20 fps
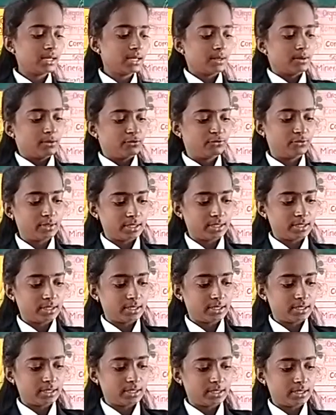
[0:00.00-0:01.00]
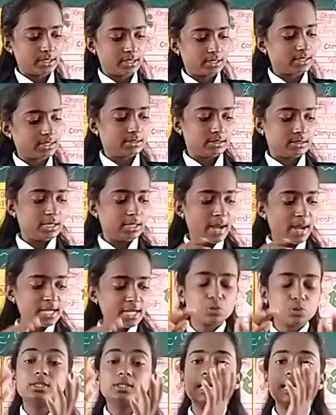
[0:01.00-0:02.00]
uh, demand to the
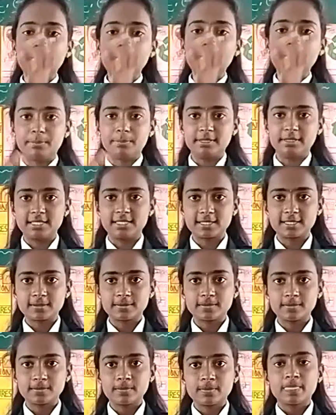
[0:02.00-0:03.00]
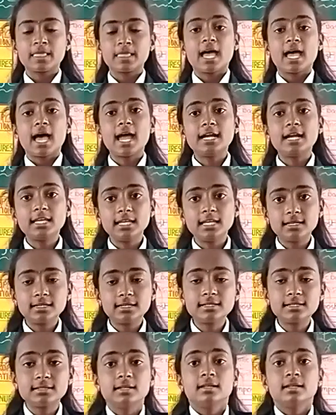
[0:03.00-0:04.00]
labors, and
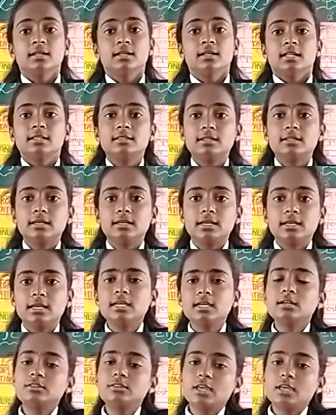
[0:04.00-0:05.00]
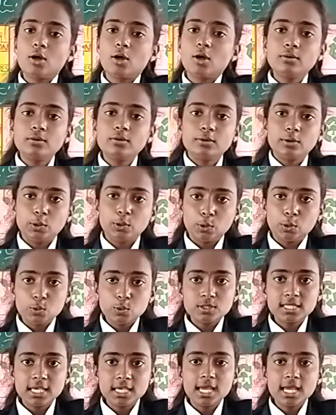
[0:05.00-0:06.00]
here they are
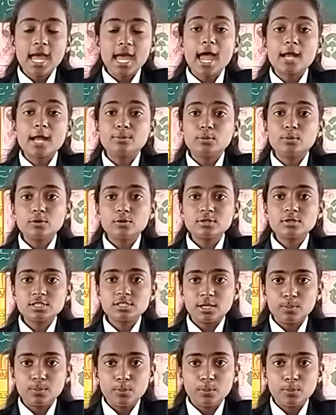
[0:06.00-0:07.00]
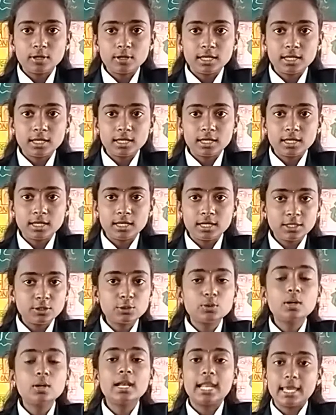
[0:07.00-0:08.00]
using and most important to
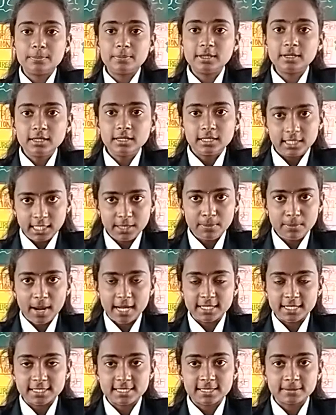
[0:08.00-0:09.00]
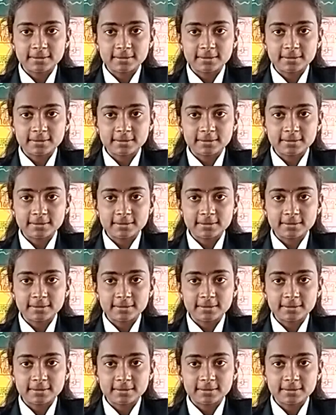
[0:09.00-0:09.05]
labor demands,